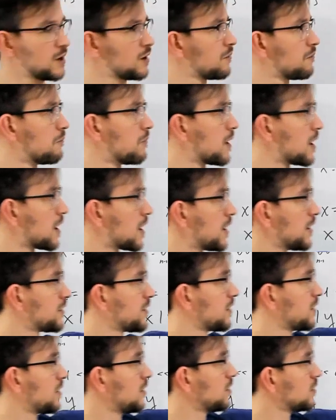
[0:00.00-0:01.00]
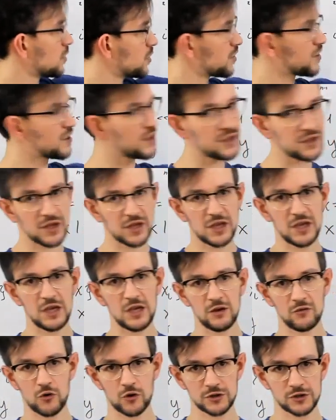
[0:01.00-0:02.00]
By the key
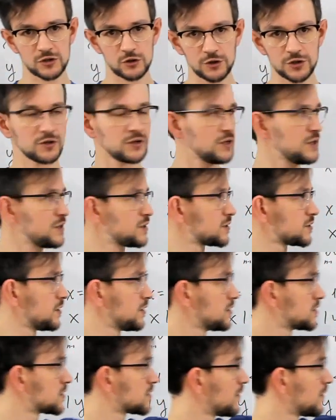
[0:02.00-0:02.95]
for the sorting is this